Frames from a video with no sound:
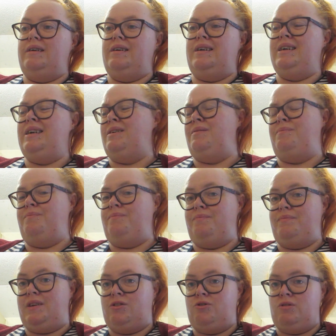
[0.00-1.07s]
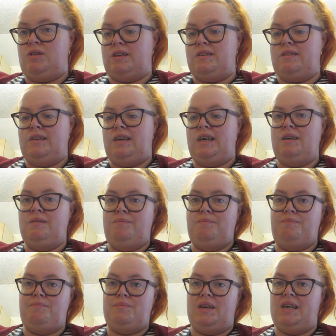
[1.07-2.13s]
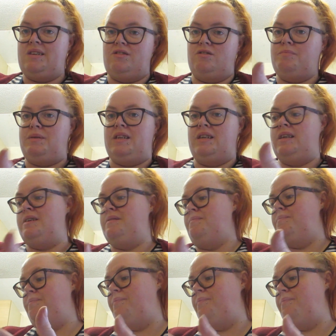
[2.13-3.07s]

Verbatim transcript: yeah, that's all I can say. My head's not been in it.